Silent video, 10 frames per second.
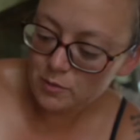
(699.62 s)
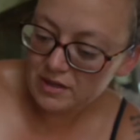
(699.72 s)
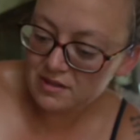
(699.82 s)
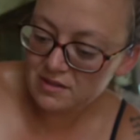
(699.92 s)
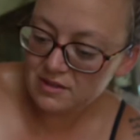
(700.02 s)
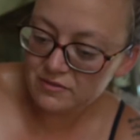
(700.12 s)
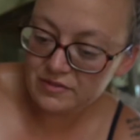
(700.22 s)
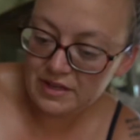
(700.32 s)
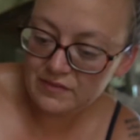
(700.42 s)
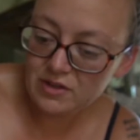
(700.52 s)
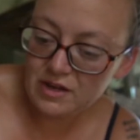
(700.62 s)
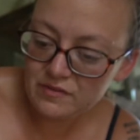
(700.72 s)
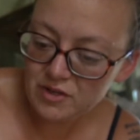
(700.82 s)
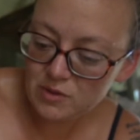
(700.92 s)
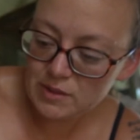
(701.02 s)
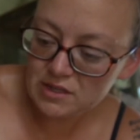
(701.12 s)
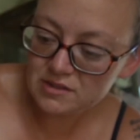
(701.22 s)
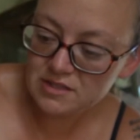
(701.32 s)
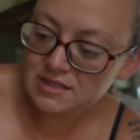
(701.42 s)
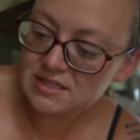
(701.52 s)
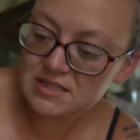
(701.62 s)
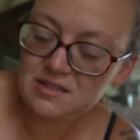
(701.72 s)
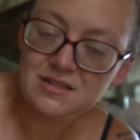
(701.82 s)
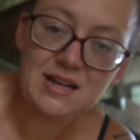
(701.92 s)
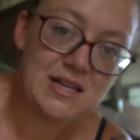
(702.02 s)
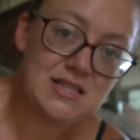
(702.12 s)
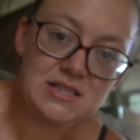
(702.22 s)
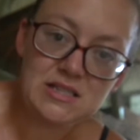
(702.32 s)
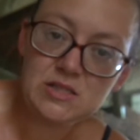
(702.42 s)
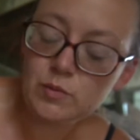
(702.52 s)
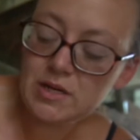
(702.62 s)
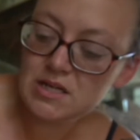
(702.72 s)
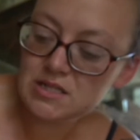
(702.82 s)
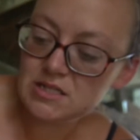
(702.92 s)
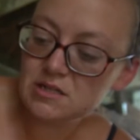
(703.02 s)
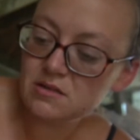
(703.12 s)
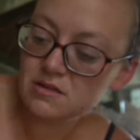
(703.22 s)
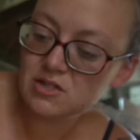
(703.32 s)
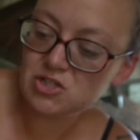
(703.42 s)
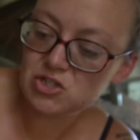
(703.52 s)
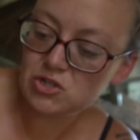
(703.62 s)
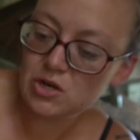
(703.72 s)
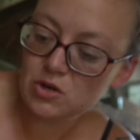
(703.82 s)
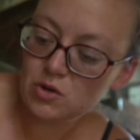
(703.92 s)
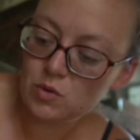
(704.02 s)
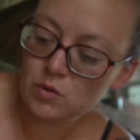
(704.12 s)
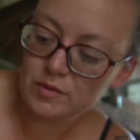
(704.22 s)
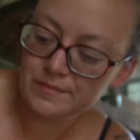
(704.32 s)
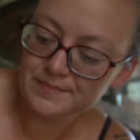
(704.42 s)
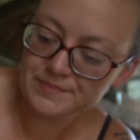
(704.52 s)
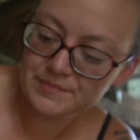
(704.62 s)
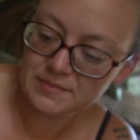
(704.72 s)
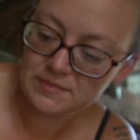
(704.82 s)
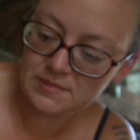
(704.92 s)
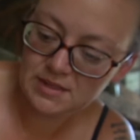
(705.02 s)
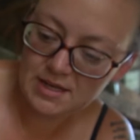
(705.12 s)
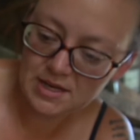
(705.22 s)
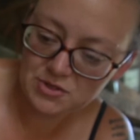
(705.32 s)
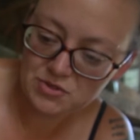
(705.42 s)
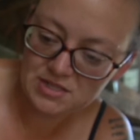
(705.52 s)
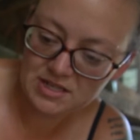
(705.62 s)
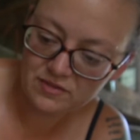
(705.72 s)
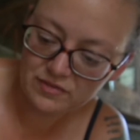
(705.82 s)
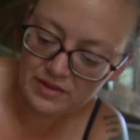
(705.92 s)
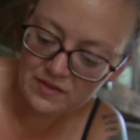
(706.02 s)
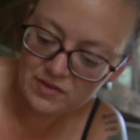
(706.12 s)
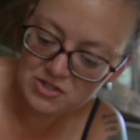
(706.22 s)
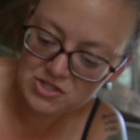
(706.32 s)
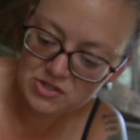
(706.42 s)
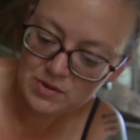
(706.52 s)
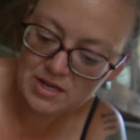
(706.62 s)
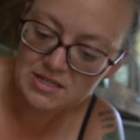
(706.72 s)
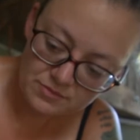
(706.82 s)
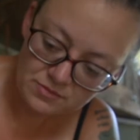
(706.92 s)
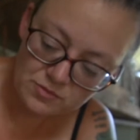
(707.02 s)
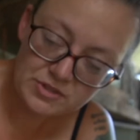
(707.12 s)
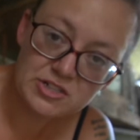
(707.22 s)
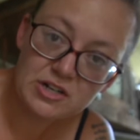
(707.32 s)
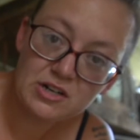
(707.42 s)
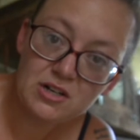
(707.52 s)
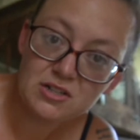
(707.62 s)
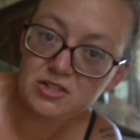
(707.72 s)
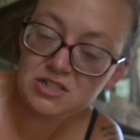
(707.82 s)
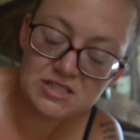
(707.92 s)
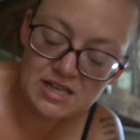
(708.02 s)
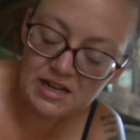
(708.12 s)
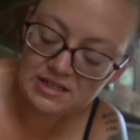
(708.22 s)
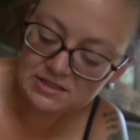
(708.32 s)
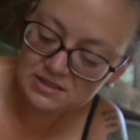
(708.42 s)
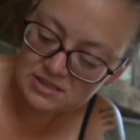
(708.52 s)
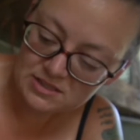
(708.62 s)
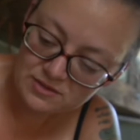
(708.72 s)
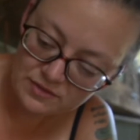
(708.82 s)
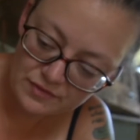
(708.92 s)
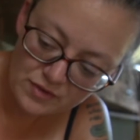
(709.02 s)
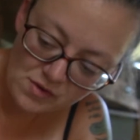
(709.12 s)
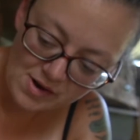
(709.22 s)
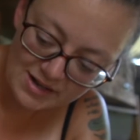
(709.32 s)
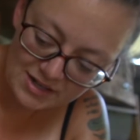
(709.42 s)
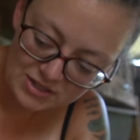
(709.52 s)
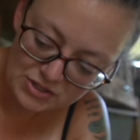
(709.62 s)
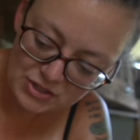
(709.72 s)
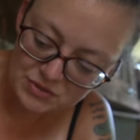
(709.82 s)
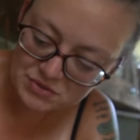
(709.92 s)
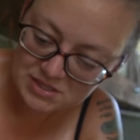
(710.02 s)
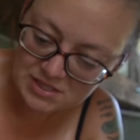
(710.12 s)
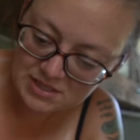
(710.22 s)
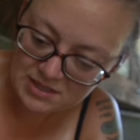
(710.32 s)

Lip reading: with the flavor of her milk. It's still nice and sweet. There's no interesting flavor to it, which are all good signs for goats.